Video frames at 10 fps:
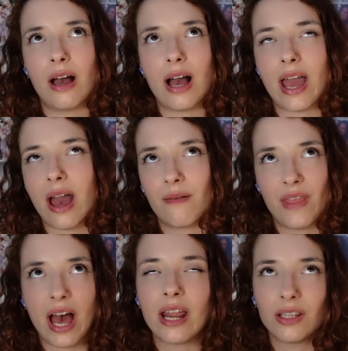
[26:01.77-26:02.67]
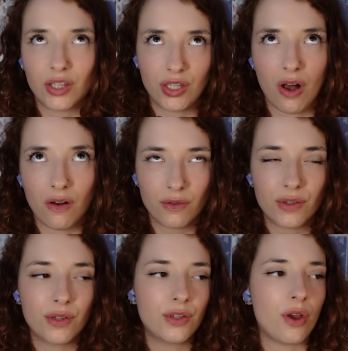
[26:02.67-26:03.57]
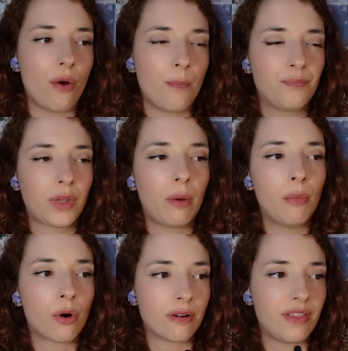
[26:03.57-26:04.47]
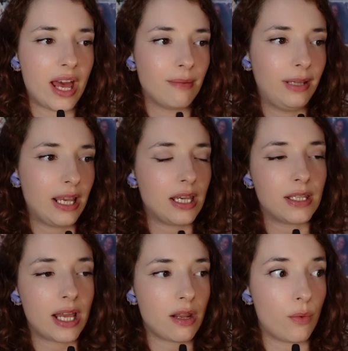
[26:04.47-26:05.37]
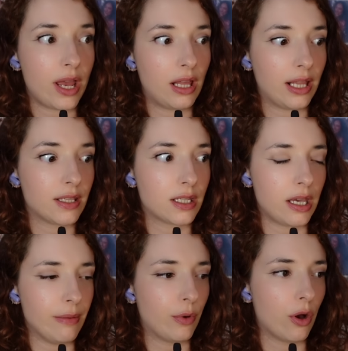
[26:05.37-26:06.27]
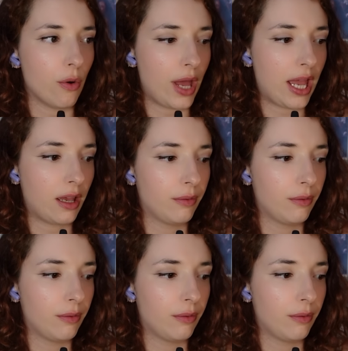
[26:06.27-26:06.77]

I have that in songs. So more of that, please. Anyway, let's keep going.